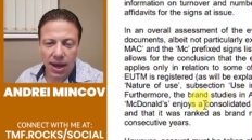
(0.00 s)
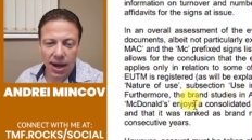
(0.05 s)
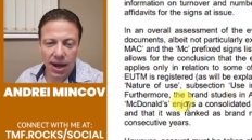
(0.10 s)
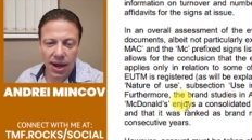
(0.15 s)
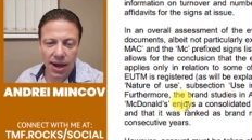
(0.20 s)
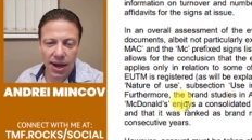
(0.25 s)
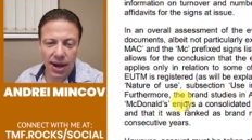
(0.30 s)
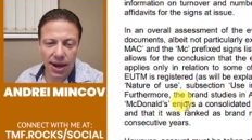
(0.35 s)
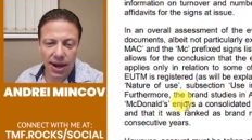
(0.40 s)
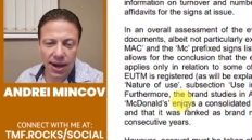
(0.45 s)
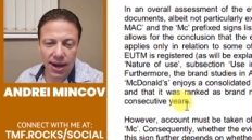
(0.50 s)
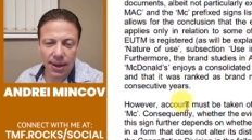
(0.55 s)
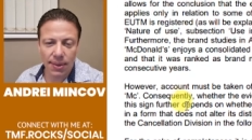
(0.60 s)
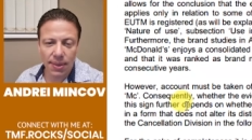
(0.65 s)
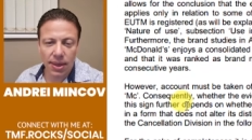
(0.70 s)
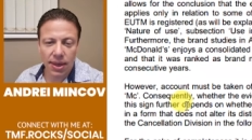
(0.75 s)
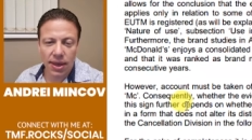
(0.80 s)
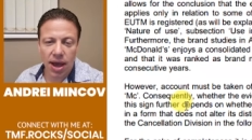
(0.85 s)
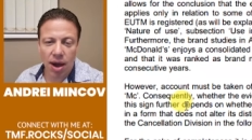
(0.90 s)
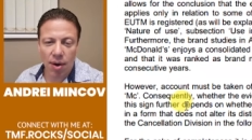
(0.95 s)
Uh,
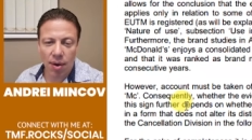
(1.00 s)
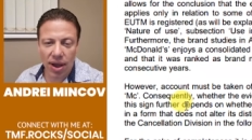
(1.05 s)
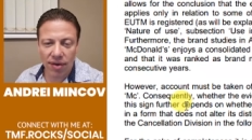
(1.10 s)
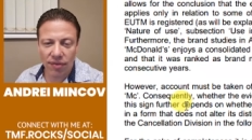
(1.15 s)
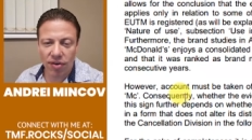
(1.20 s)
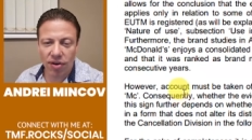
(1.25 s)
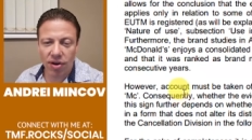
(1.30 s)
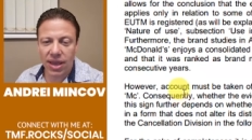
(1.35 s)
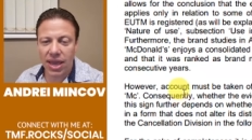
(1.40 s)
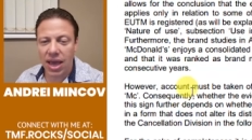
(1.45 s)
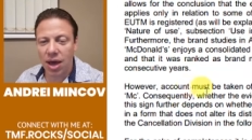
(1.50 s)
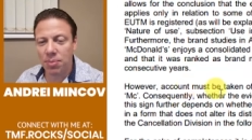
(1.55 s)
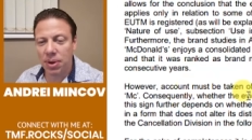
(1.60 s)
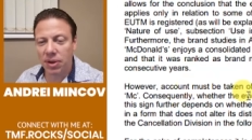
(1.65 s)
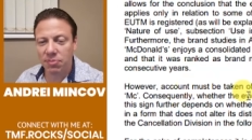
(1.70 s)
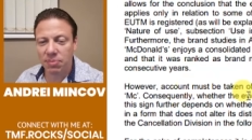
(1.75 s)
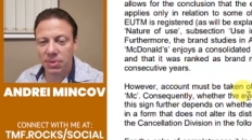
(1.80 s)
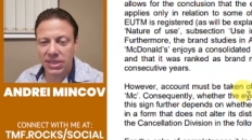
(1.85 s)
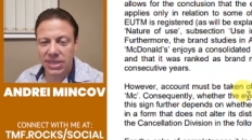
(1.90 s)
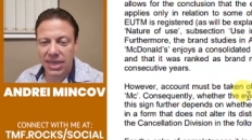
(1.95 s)
However, account
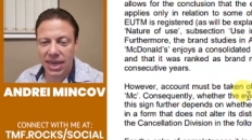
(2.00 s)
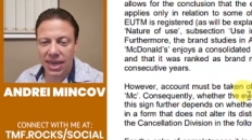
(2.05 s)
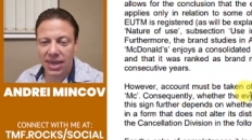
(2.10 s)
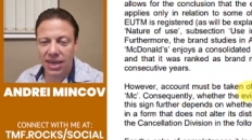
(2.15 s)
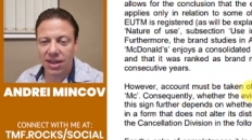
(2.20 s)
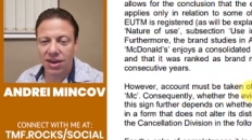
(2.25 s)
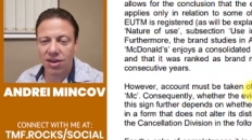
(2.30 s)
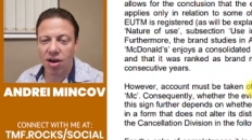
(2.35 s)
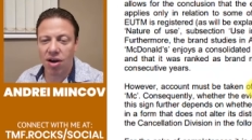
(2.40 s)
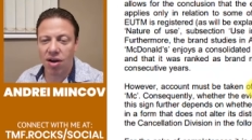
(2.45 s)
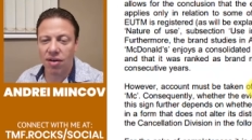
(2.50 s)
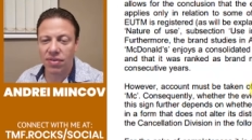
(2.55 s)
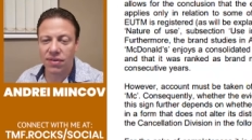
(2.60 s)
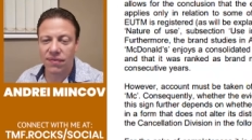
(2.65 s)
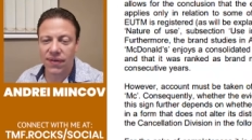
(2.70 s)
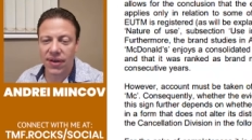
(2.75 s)
must be taken of the